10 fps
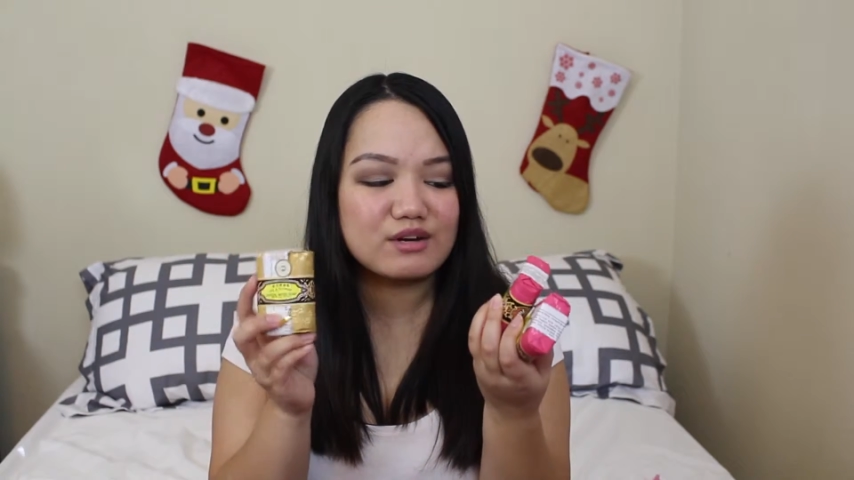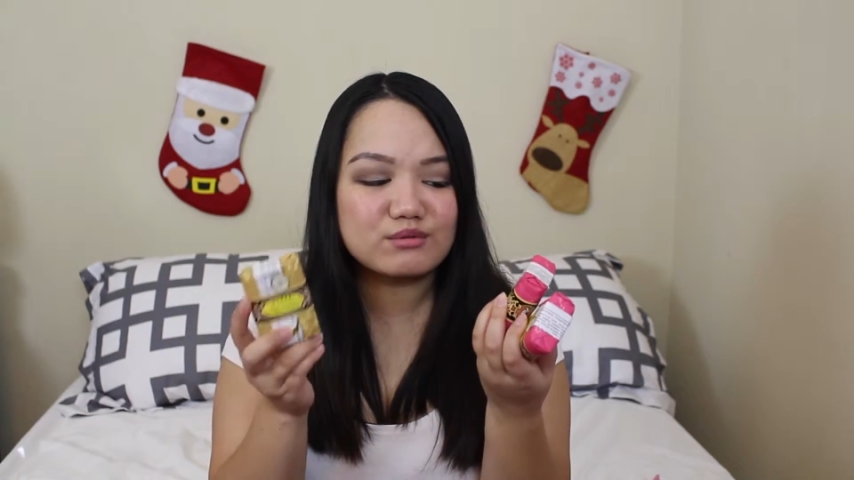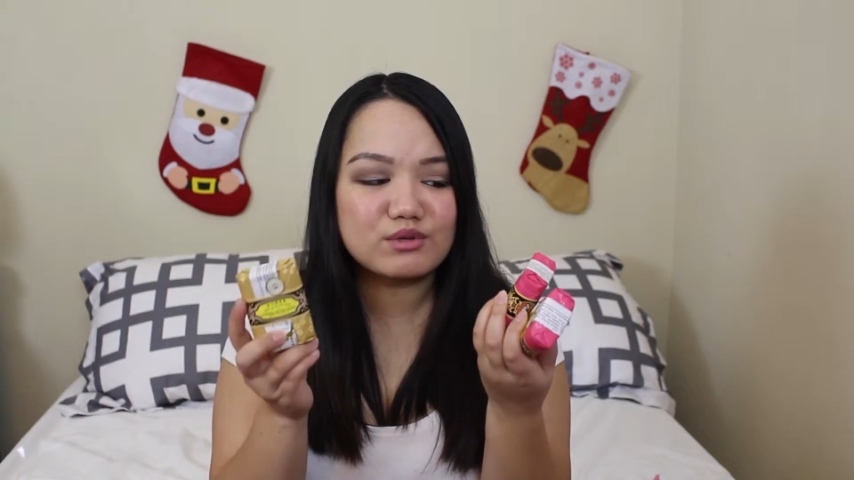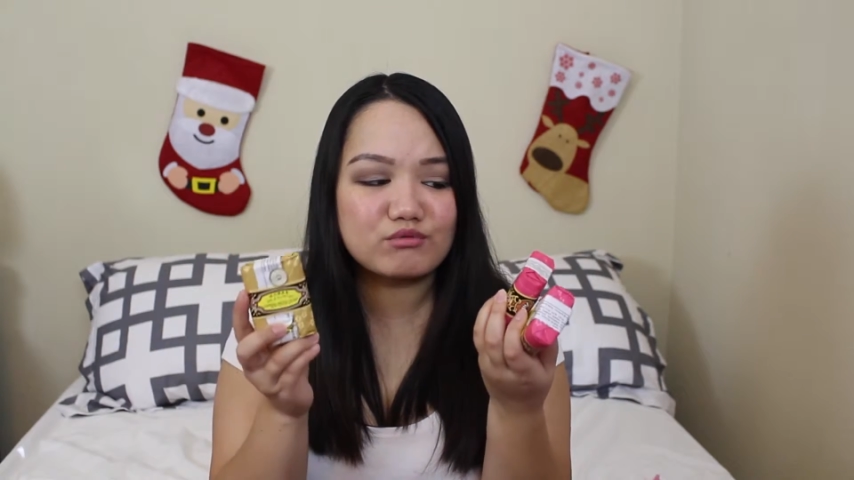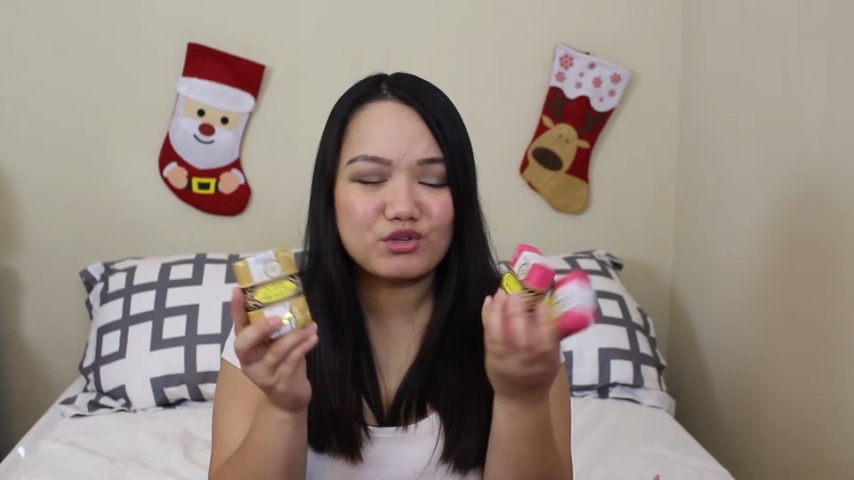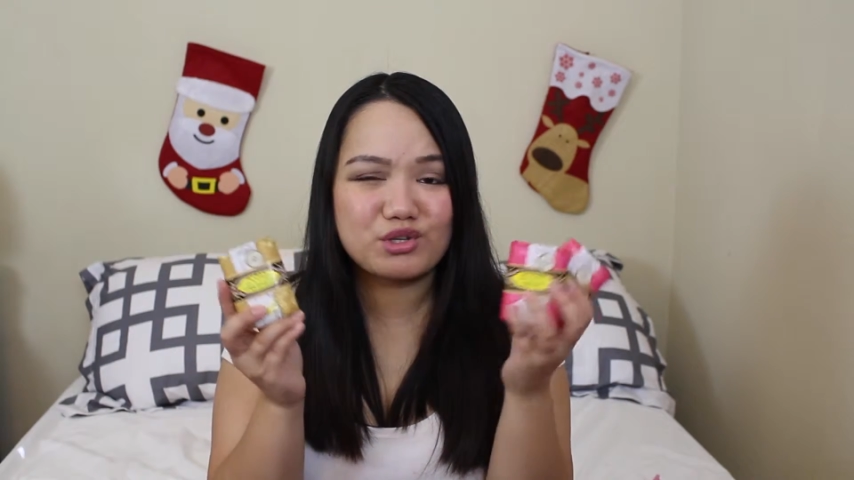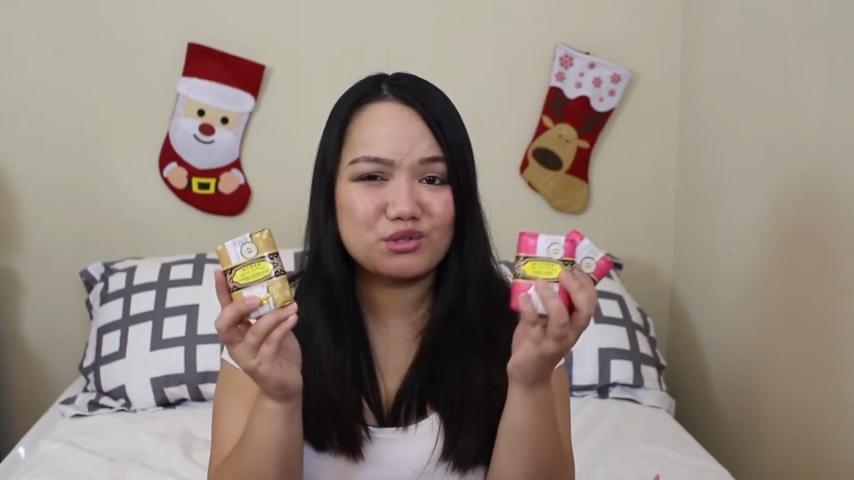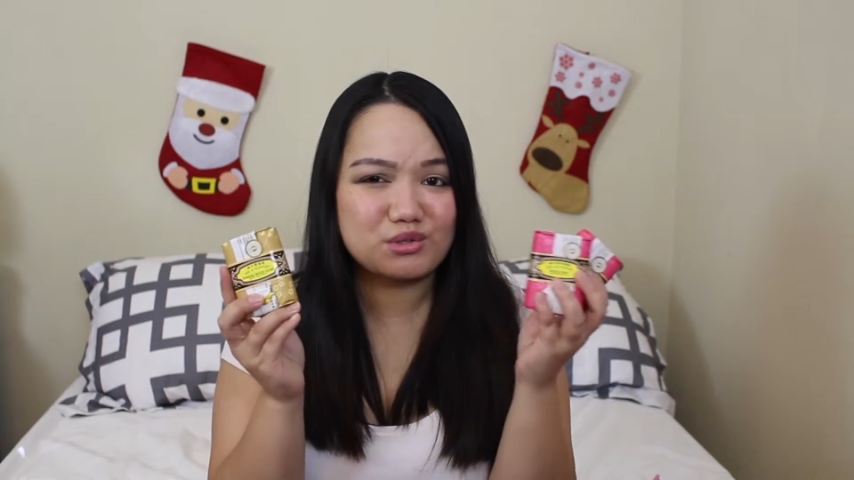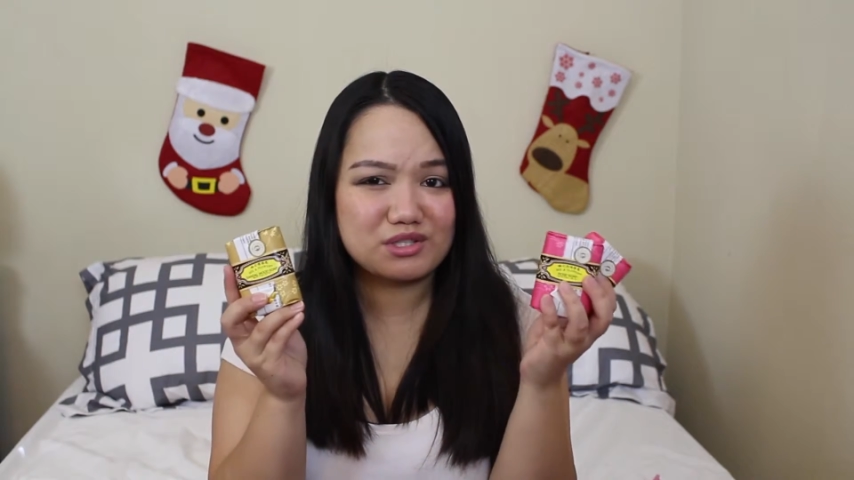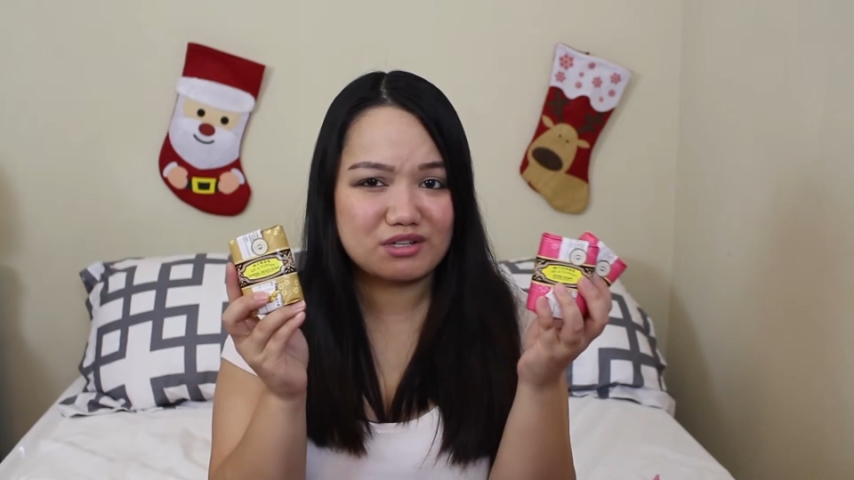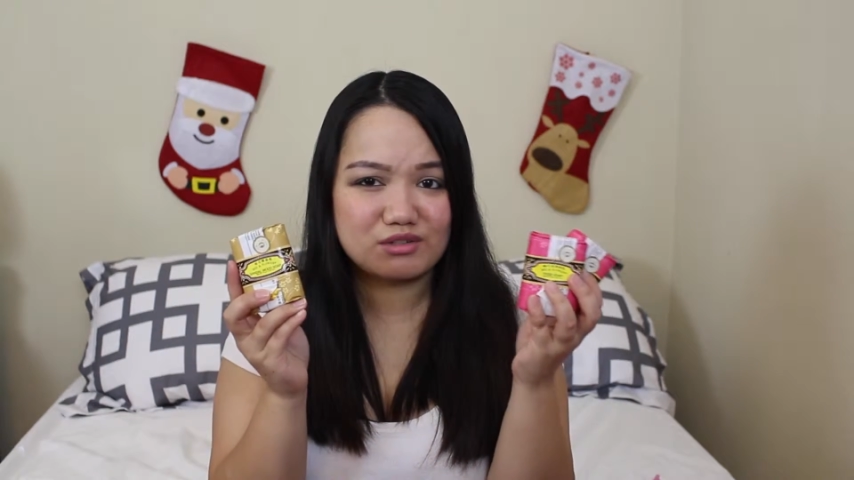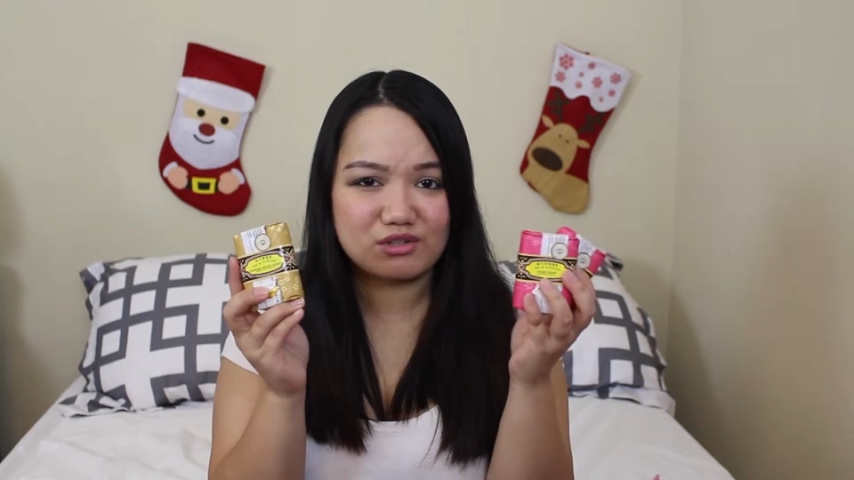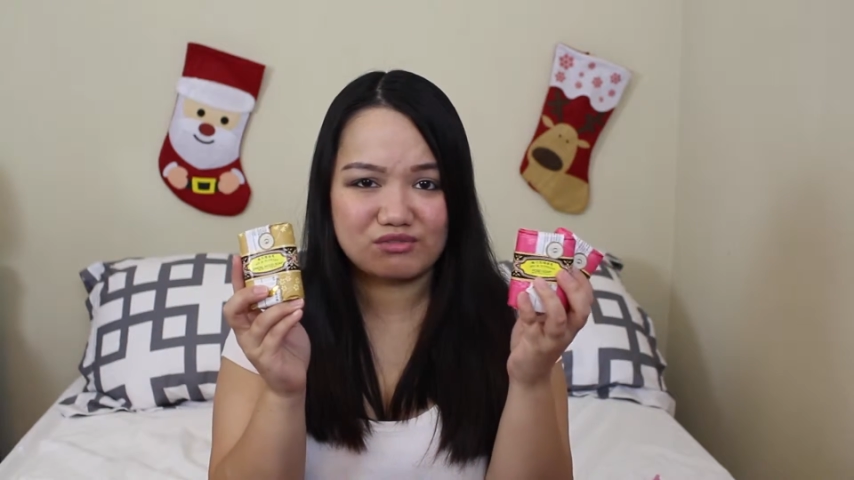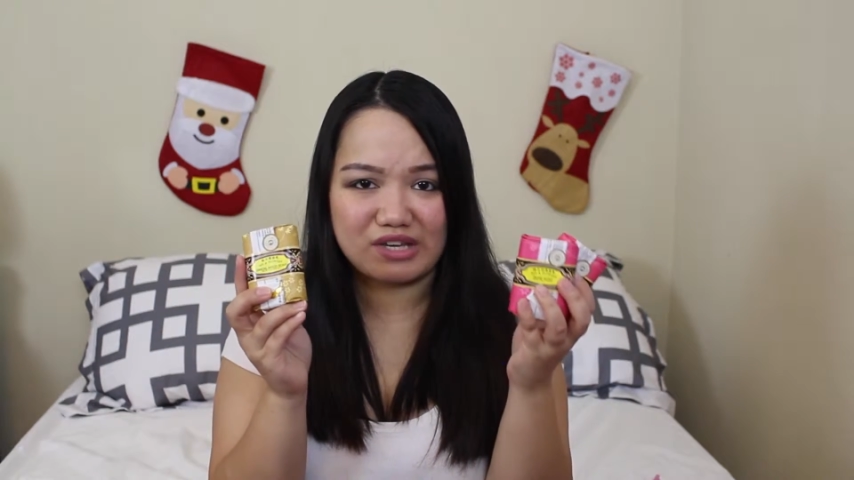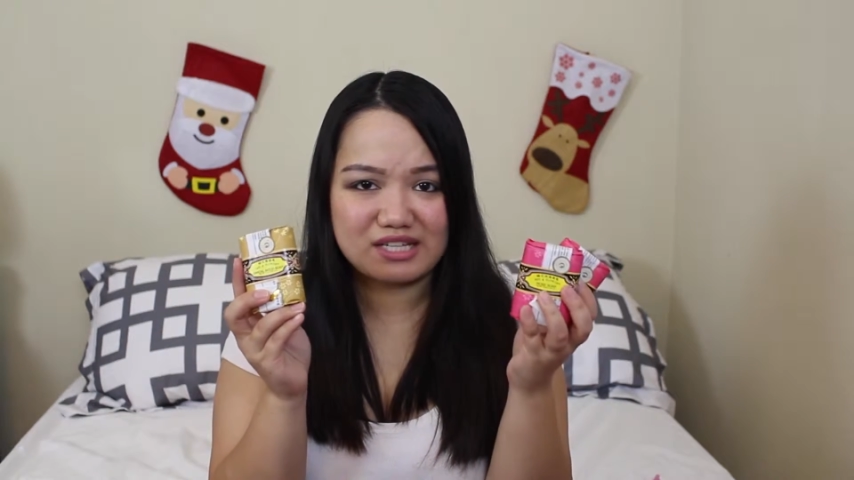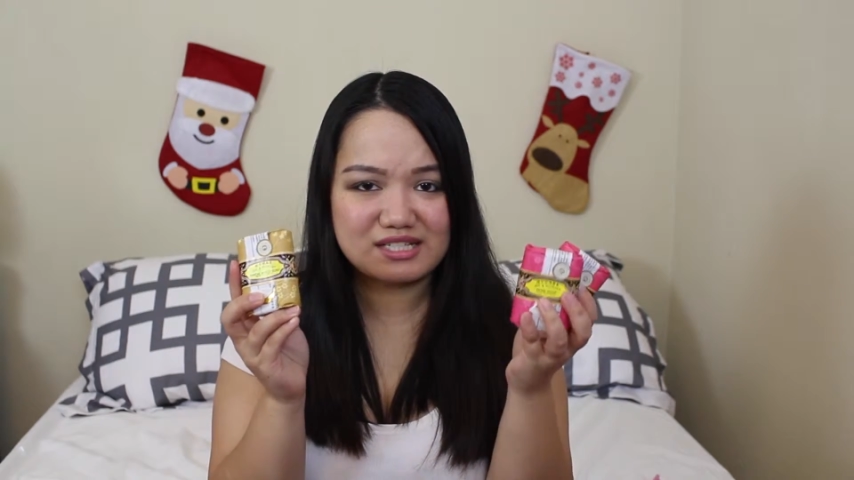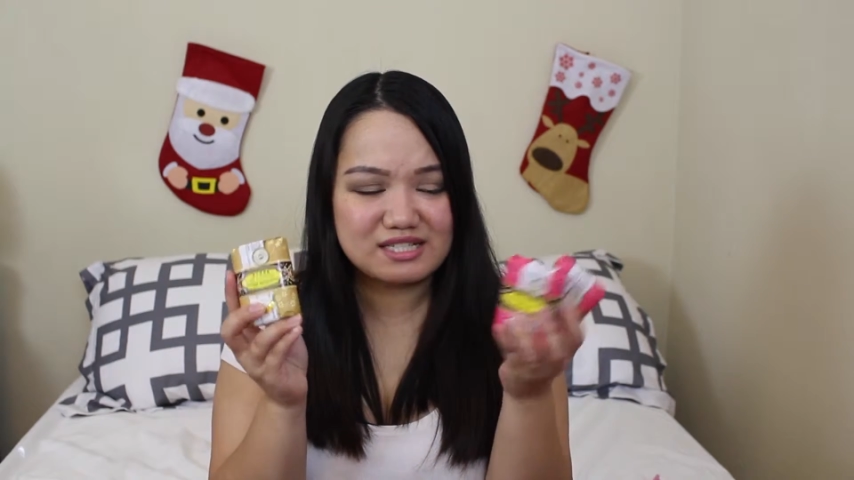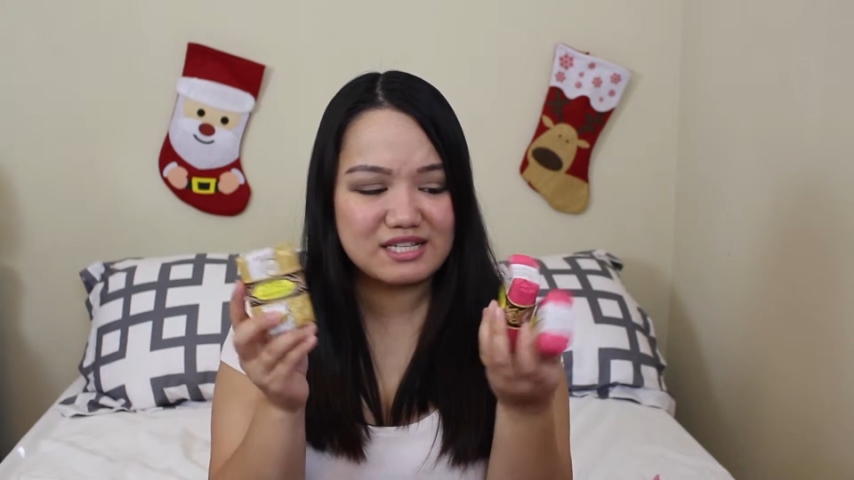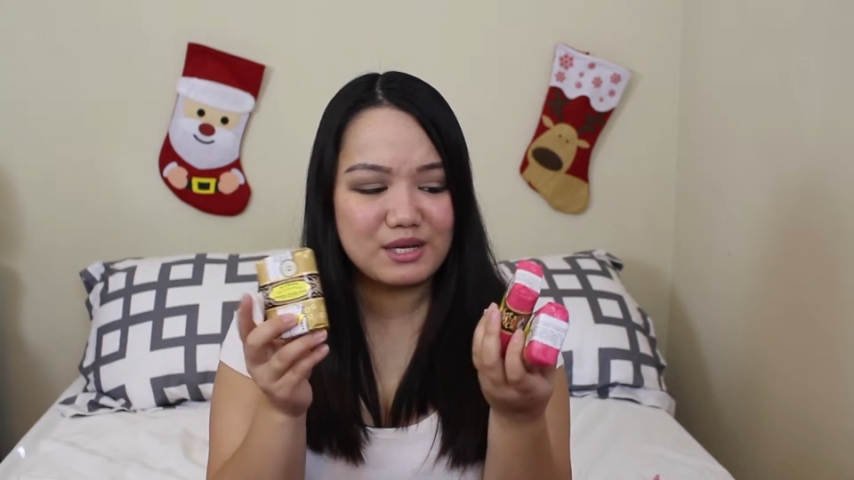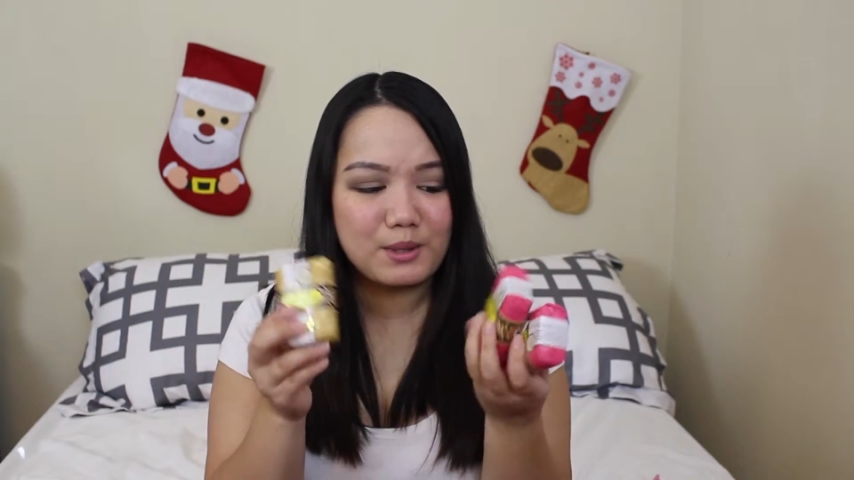I don't know if you can use it on your face,